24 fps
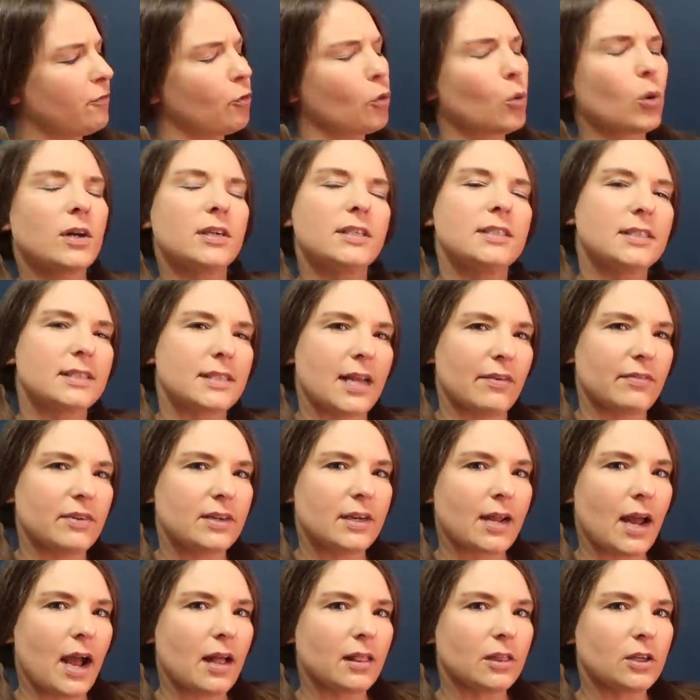for
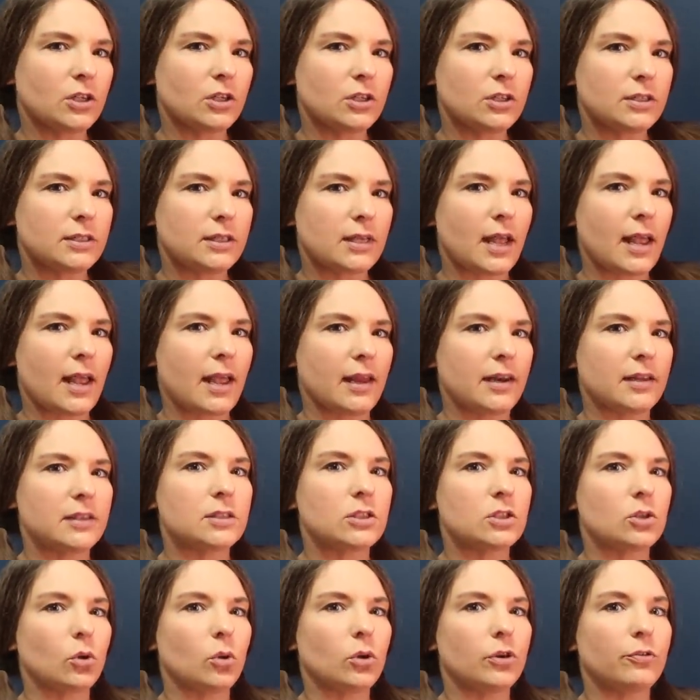$7 and
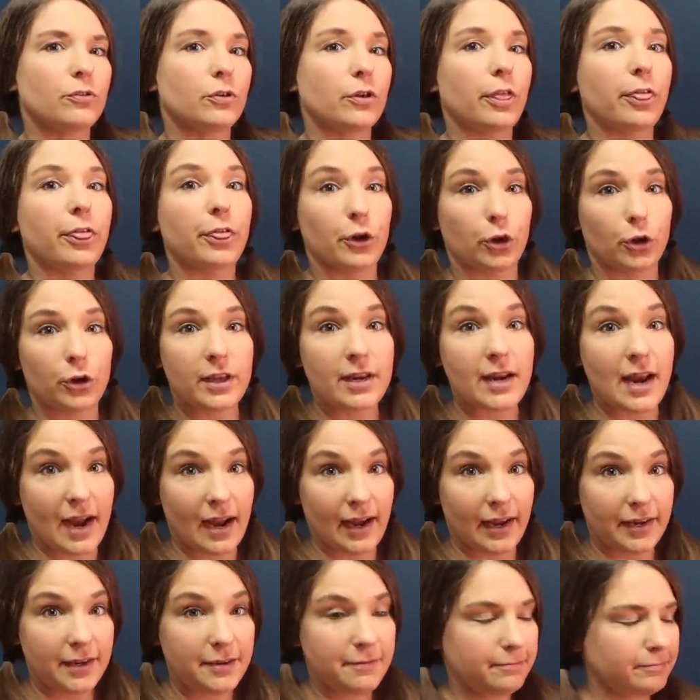it sold for
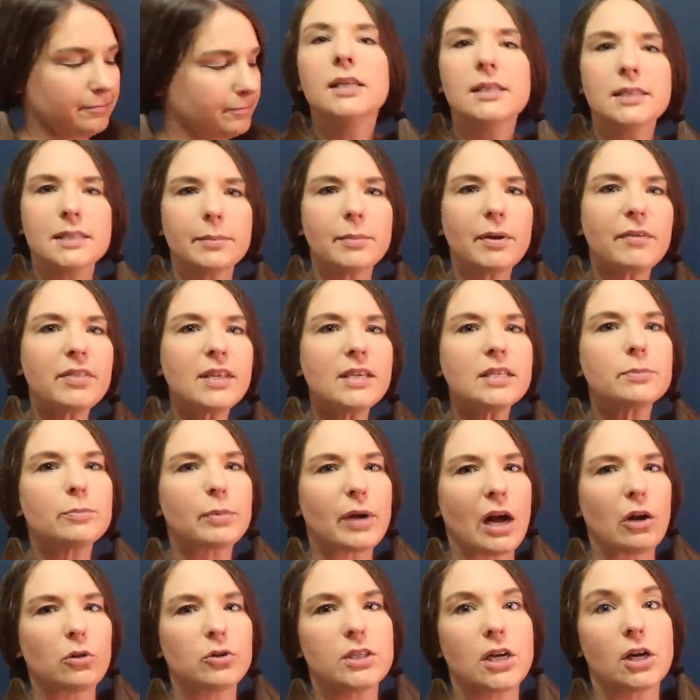39 Some of these
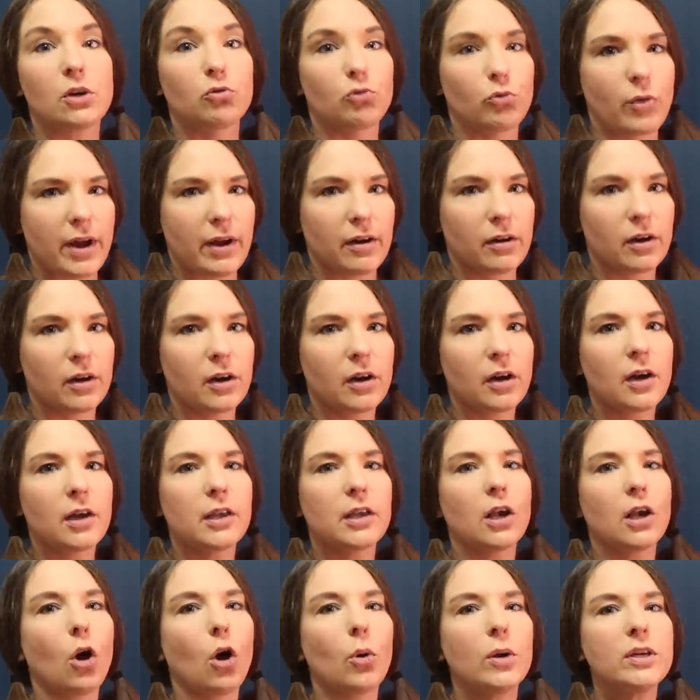Brauns are rarer.
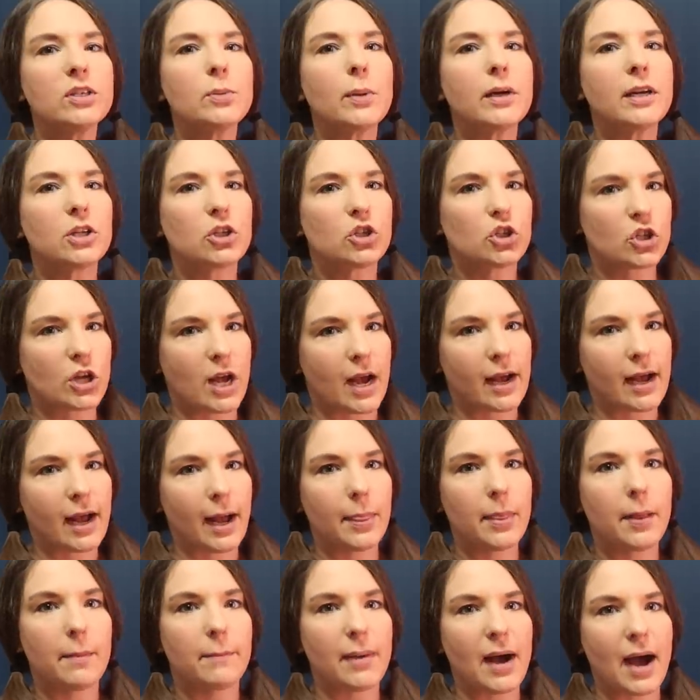always want to check
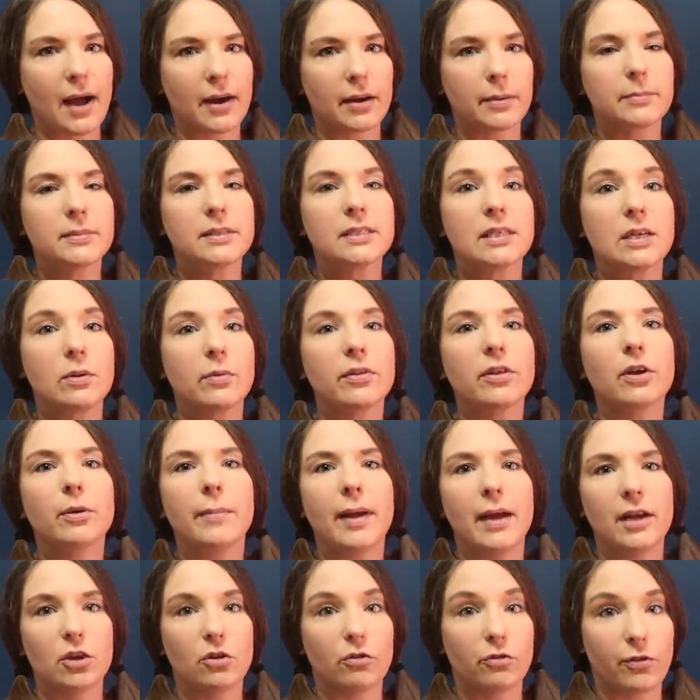on the bottom, see where they're
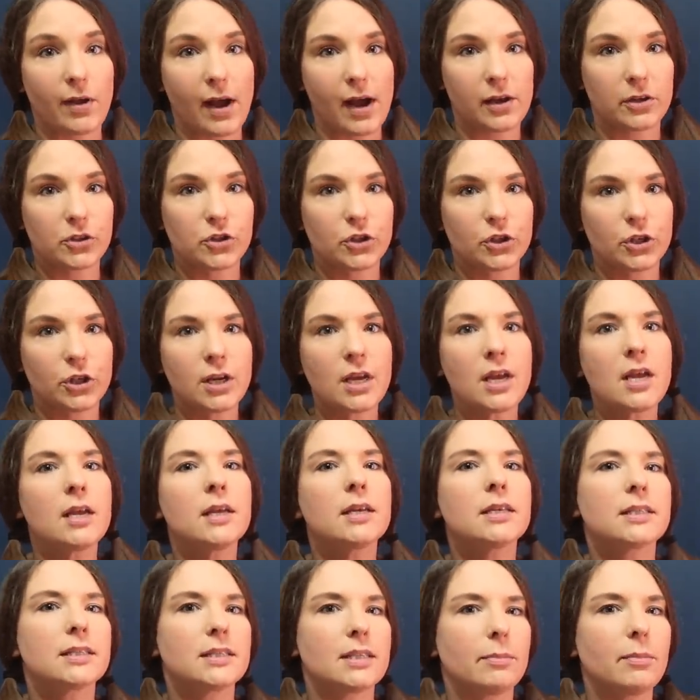manufactured.
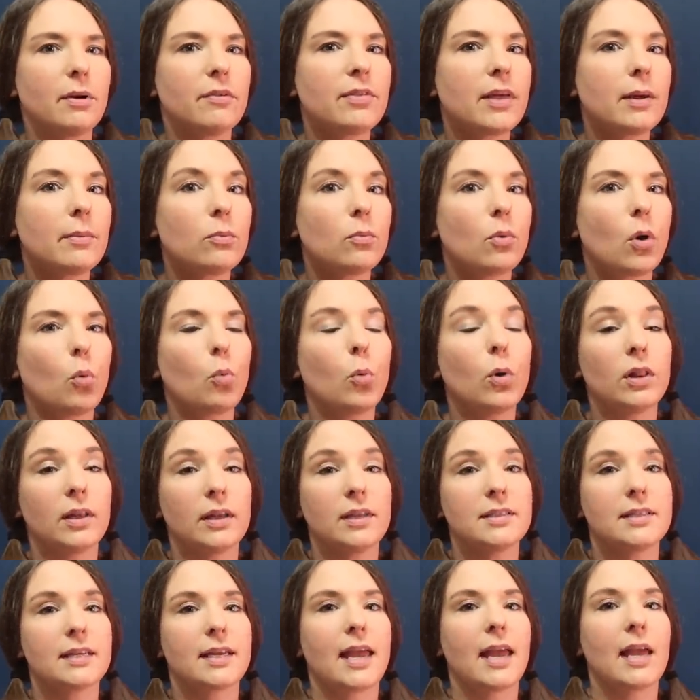Some of them will
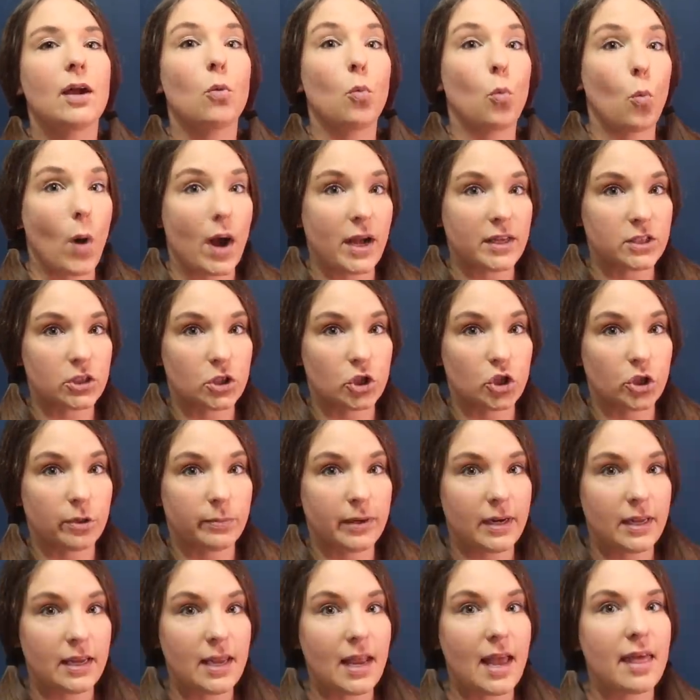indicate West
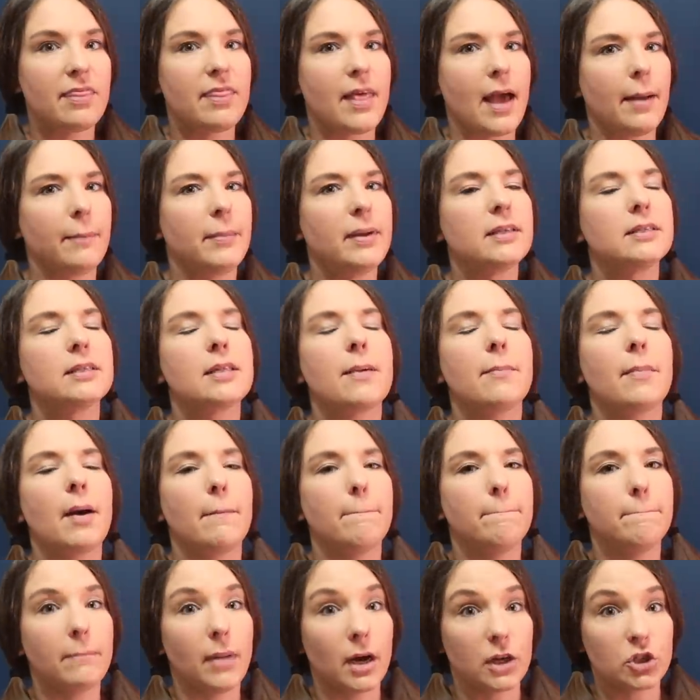Germany and that makes them
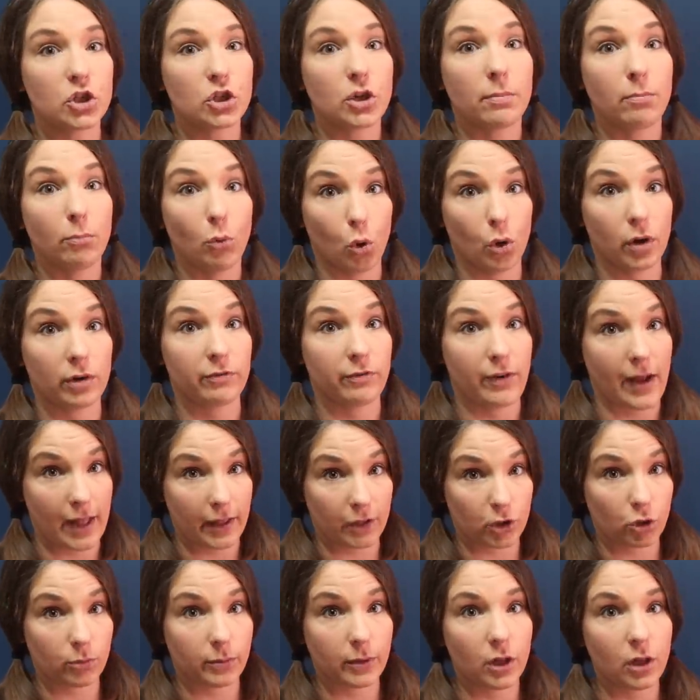much more
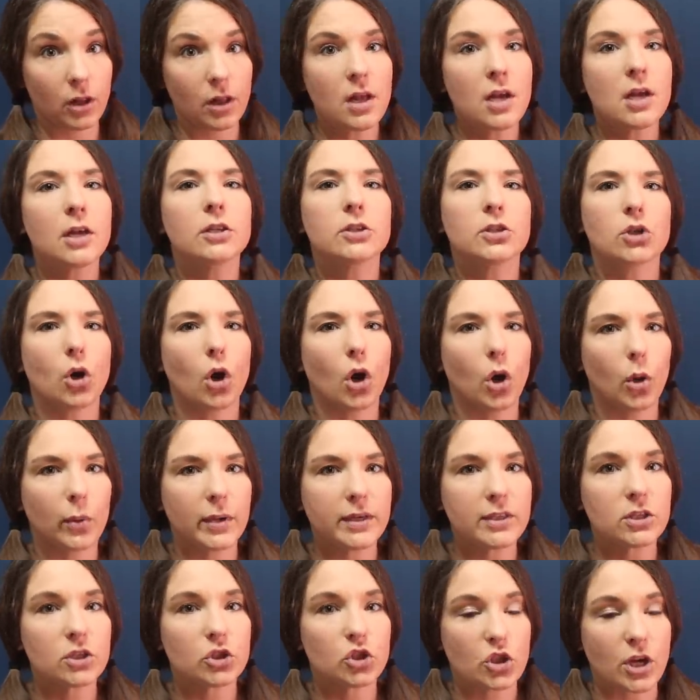valuable. So
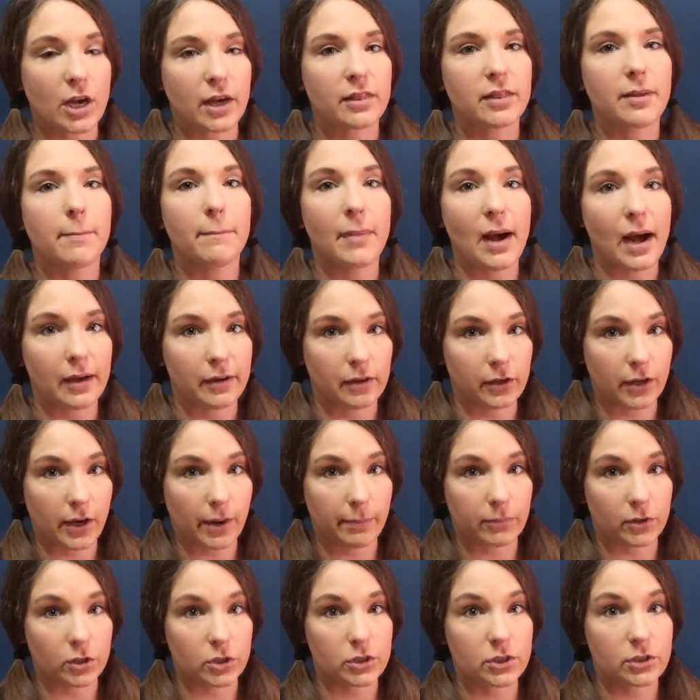always check the model
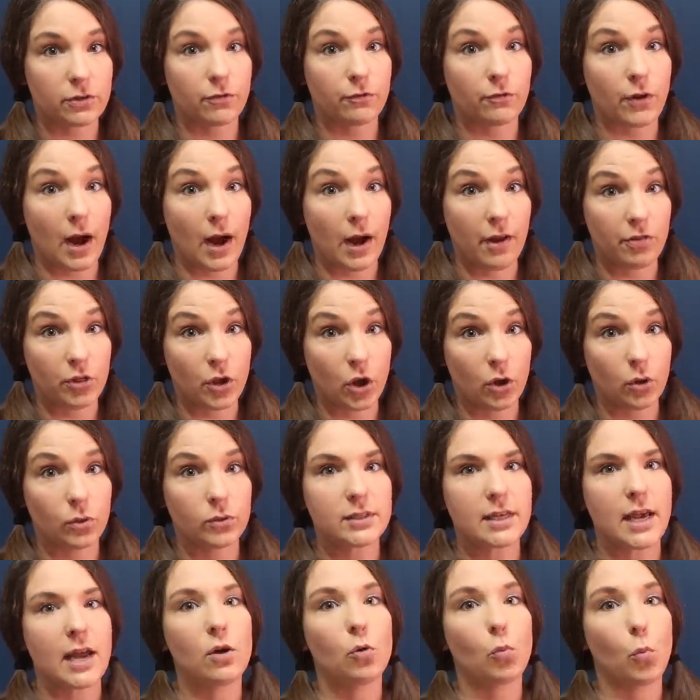numbers on
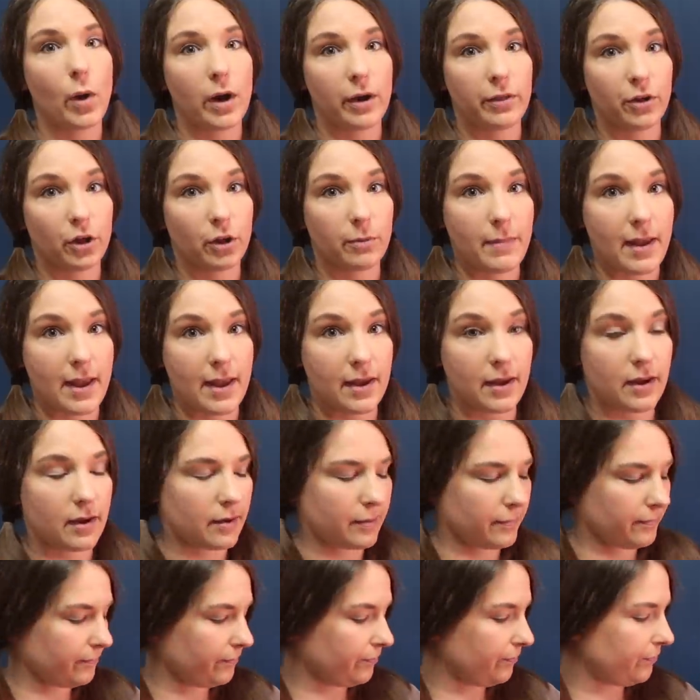those and where they're made.